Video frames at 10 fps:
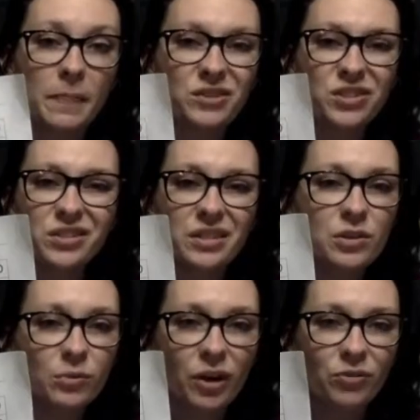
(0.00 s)
just as
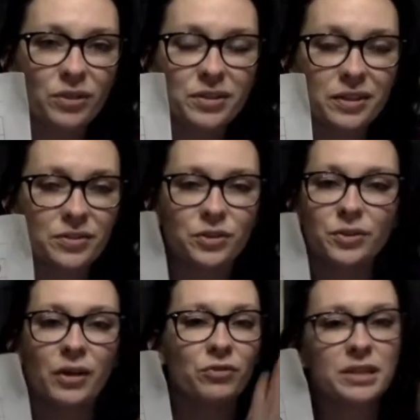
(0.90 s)
a reference.
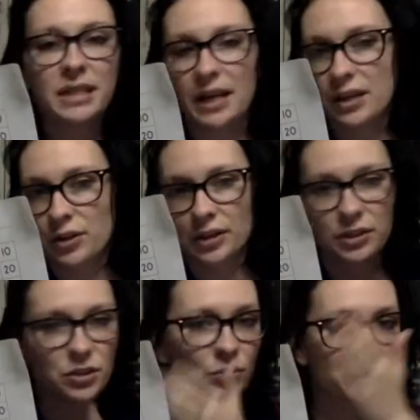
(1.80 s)
Every day you're going to
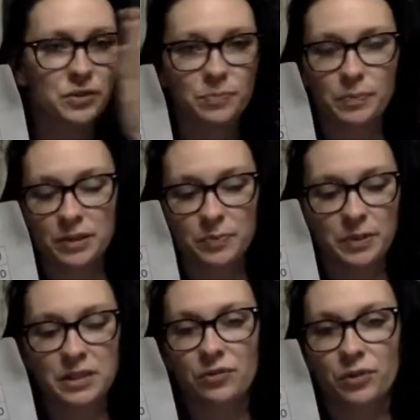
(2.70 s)
do a
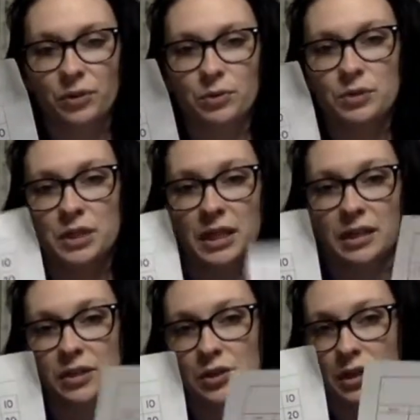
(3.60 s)
specific routine,
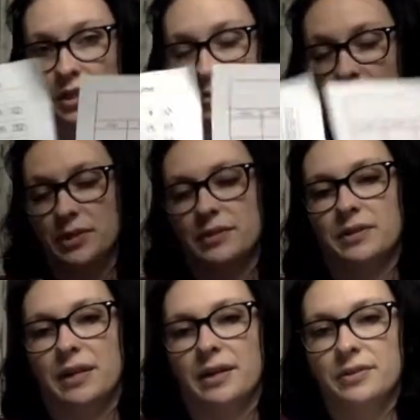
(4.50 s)
and you're going to use these
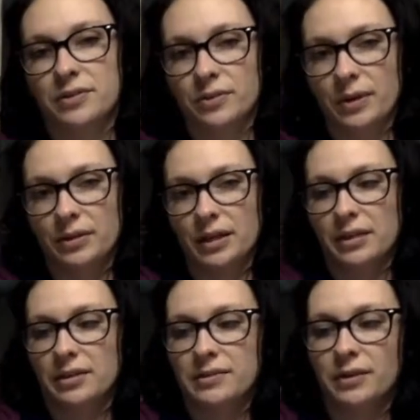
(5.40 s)
guys. So I'll lay
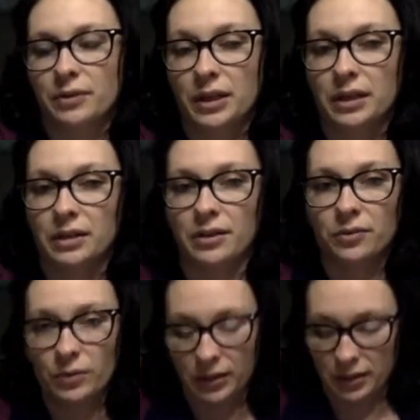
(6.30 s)
these out
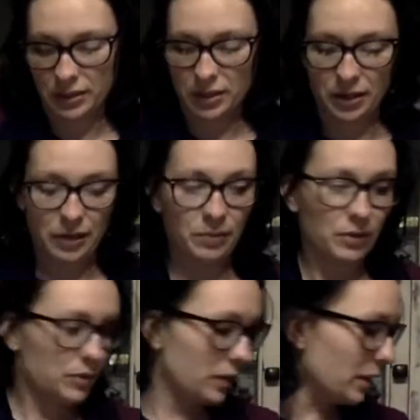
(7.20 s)
here while I talk
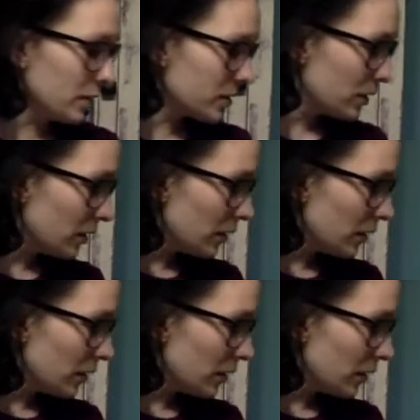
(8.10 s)
about that.